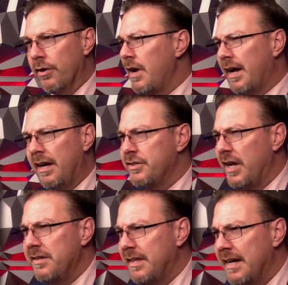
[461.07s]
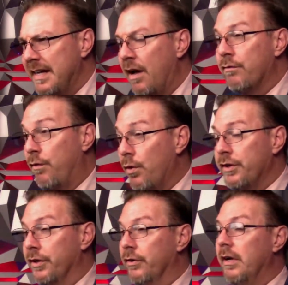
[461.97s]
They're not going to chase that down
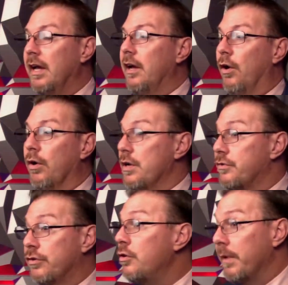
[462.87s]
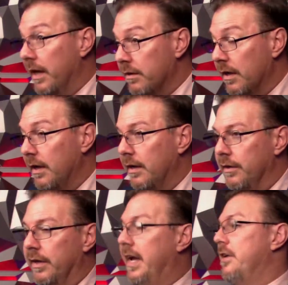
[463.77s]
for you or assume it.
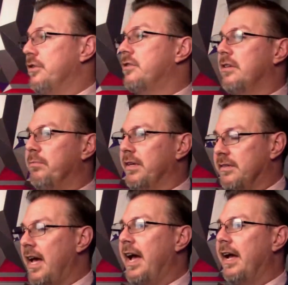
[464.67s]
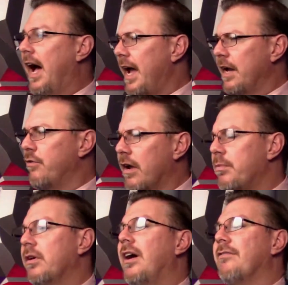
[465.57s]
You can't just simply say, I had
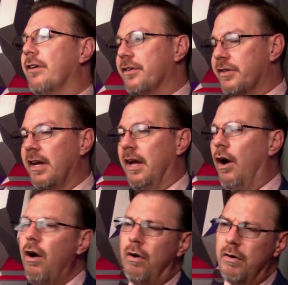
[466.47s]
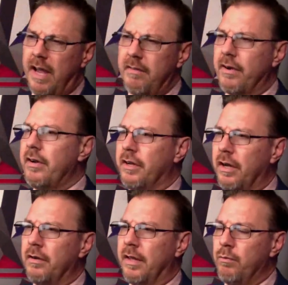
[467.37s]
credible coverage. Oh, okay,
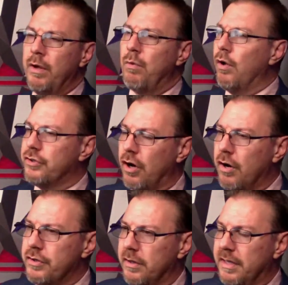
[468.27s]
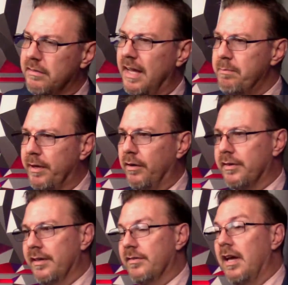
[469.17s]
very good. Then we won't charge you these late
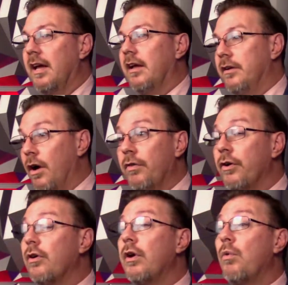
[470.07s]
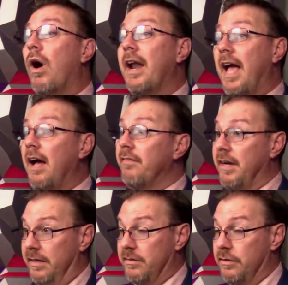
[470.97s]
penalties. No, they're going to want
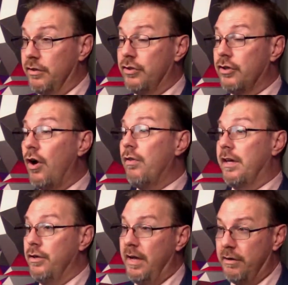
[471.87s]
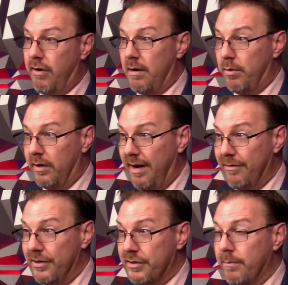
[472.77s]
evidence to show that you had credible
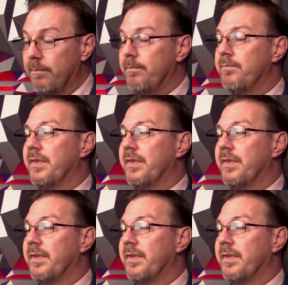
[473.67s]
coverage.